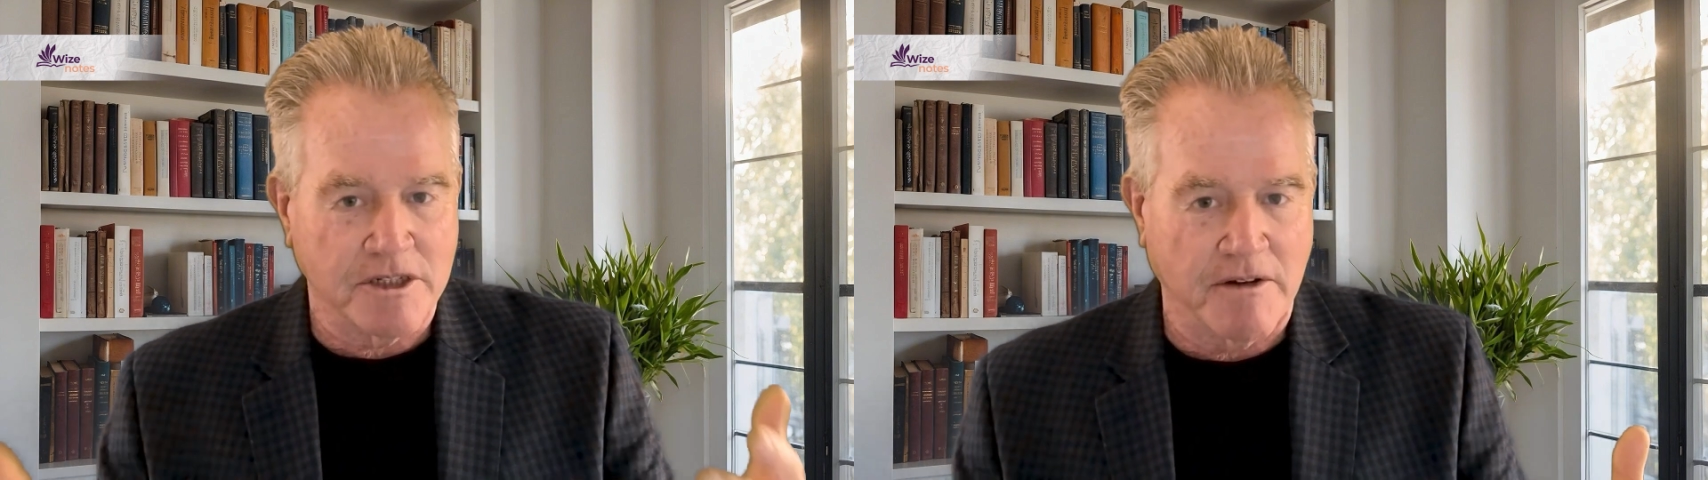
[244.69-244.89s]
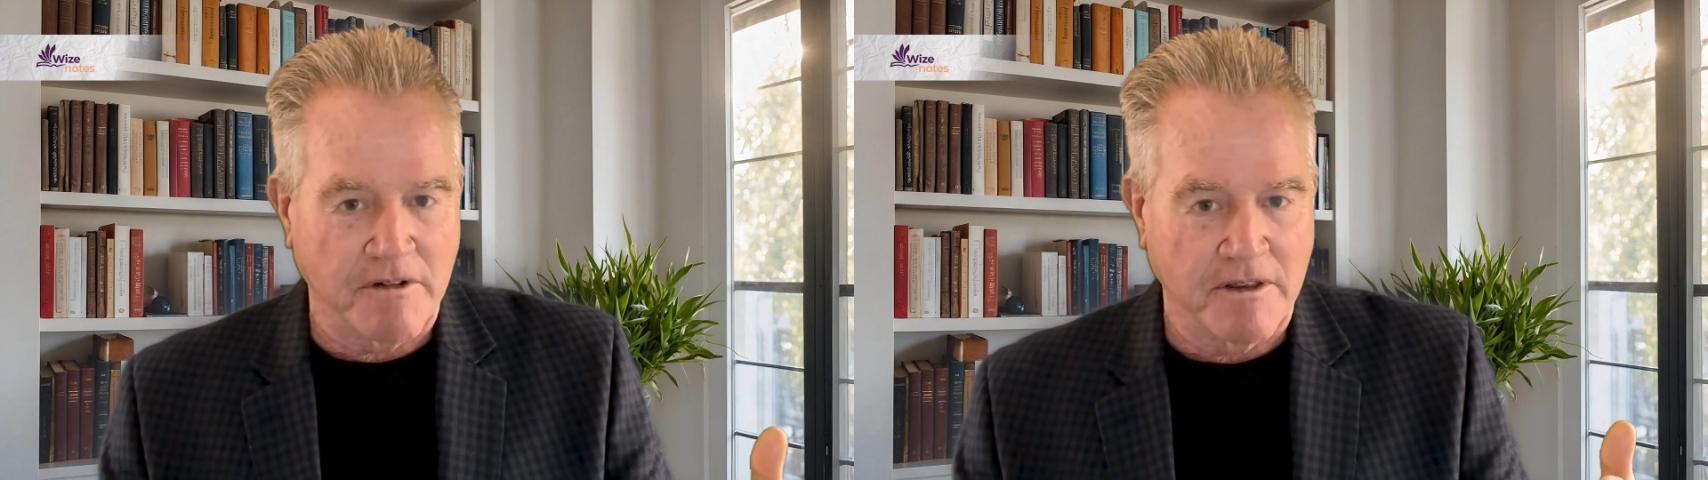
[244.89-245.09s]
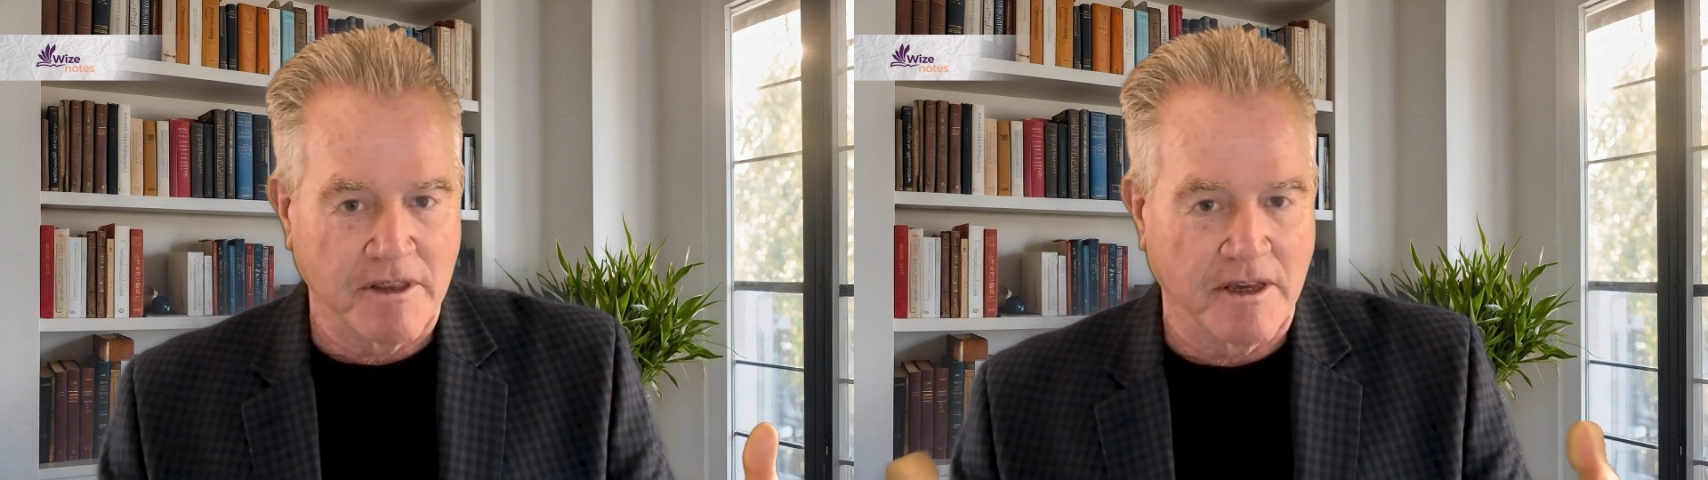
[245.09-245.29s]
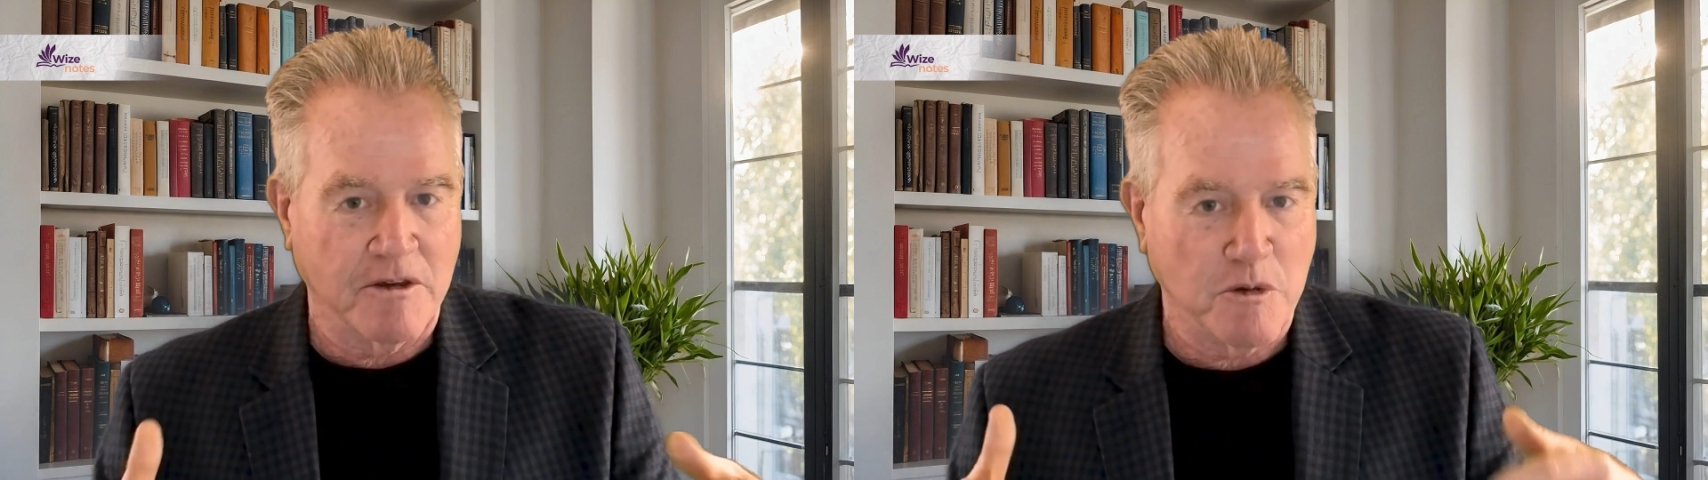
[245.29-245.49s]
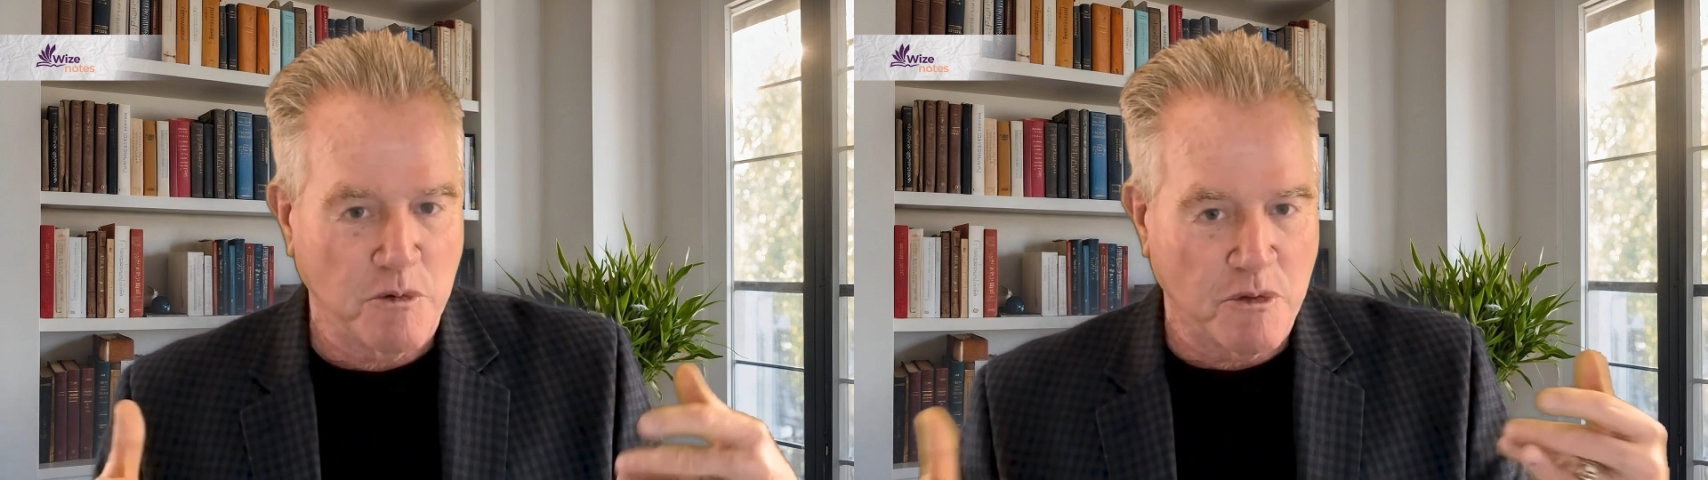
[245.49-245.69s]
everything
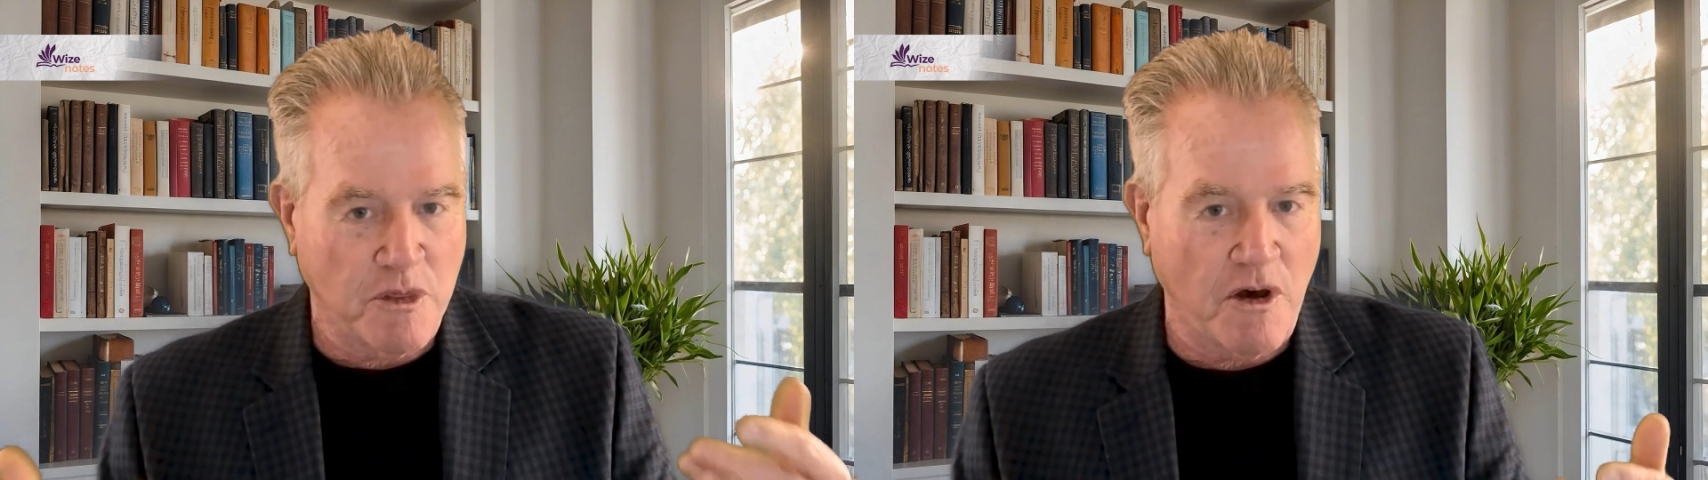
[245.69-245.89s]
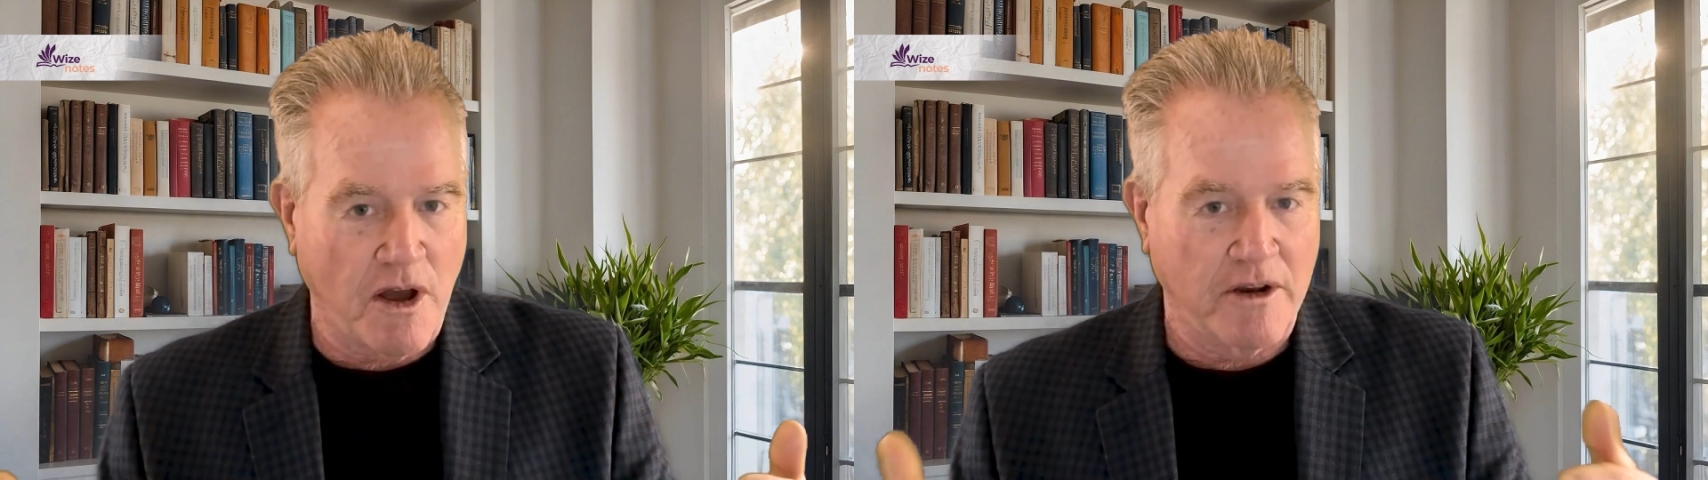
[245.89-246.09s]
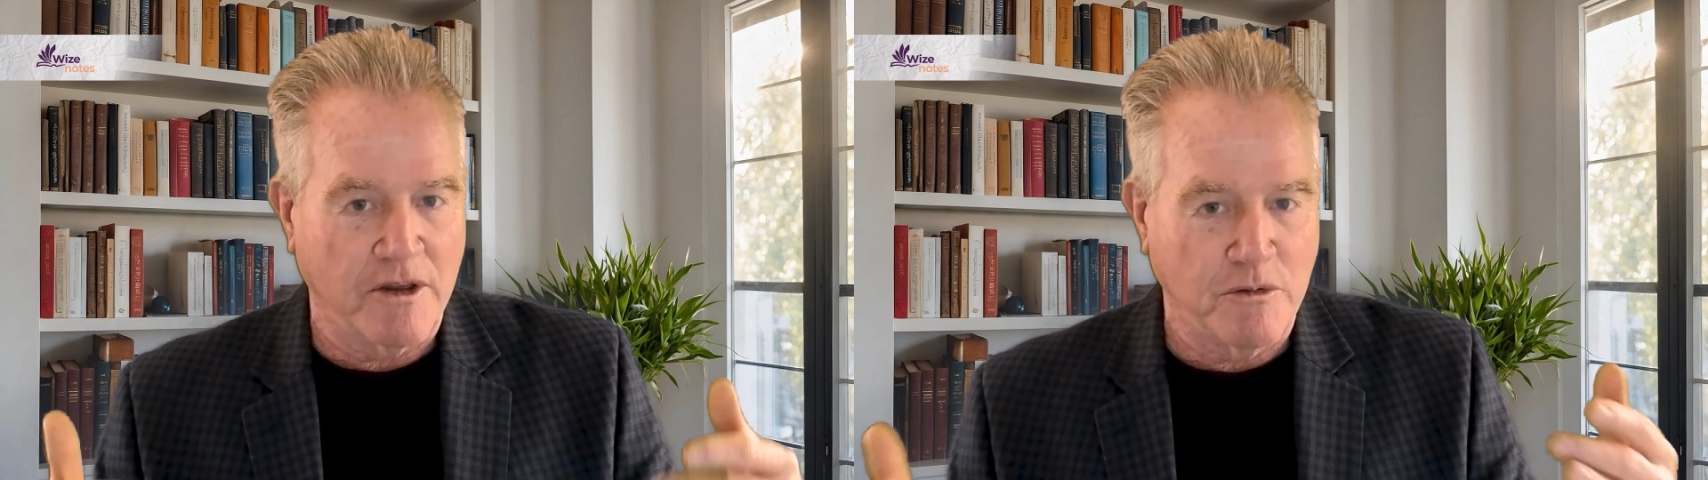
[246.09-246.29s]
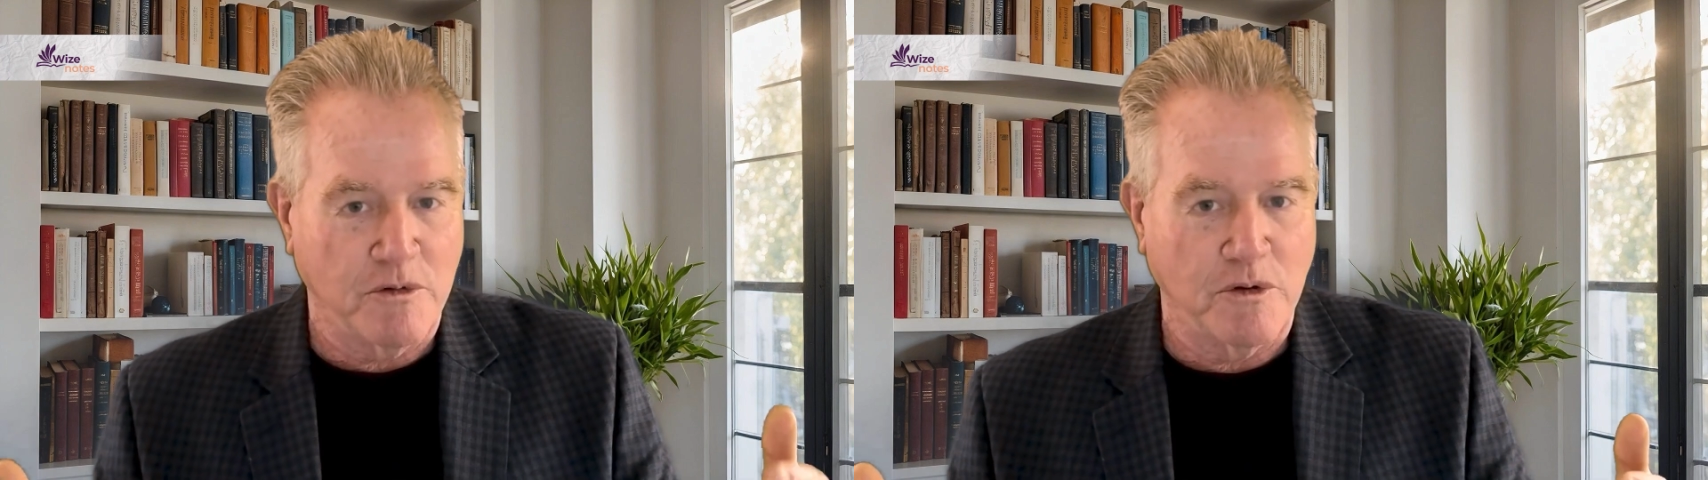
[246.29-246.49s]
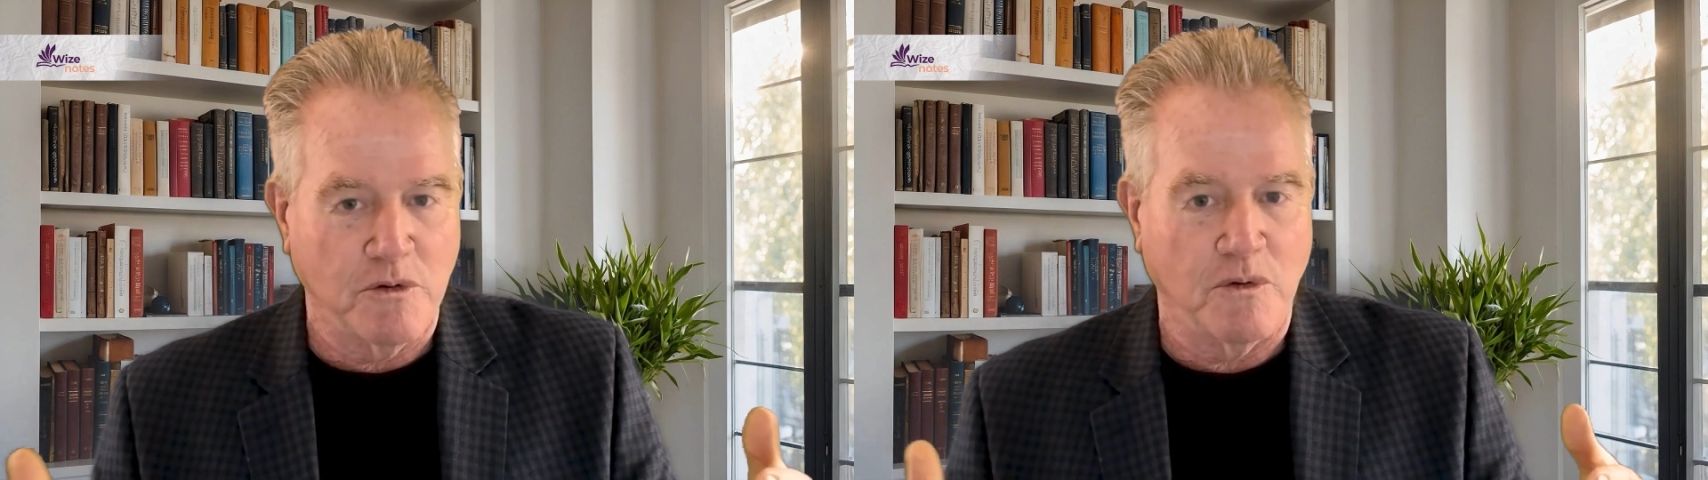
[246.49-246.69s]
you thought you
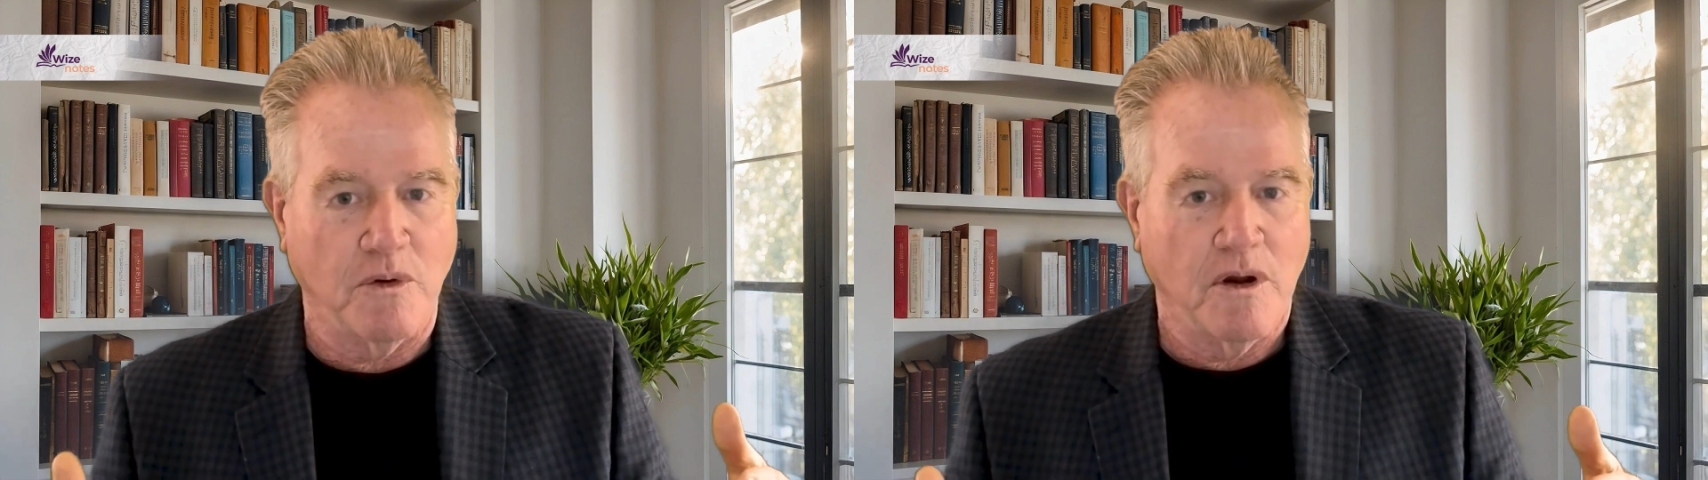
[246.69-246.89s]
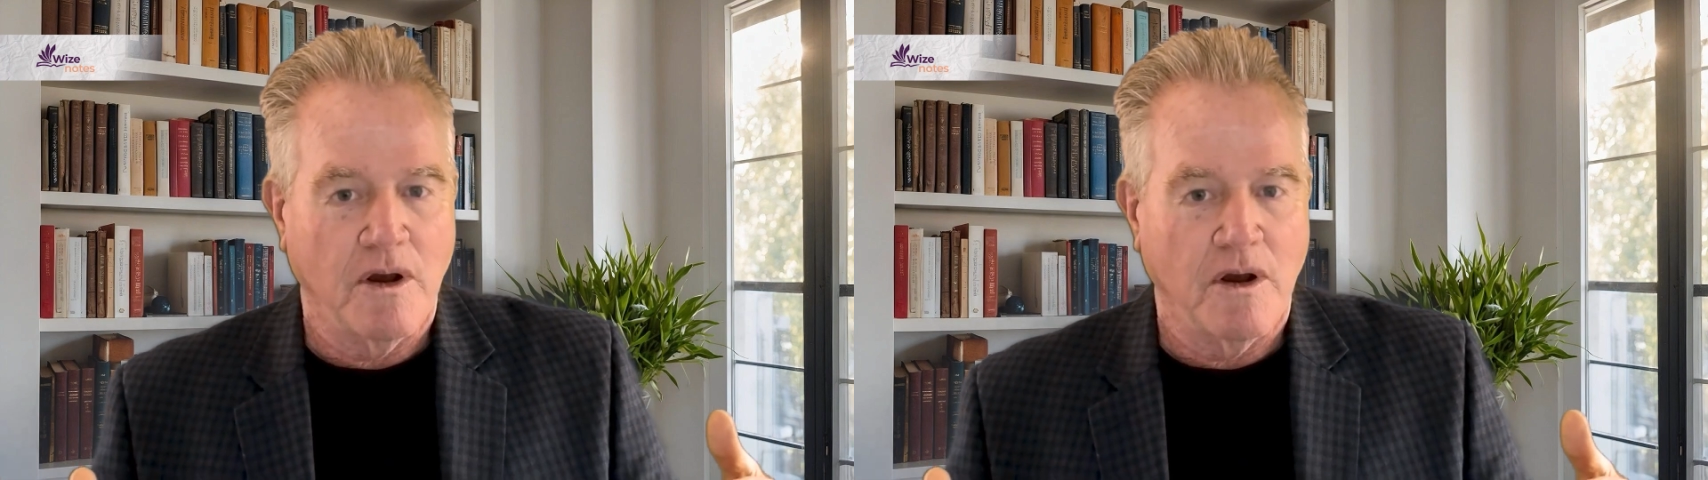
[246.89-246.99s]
knew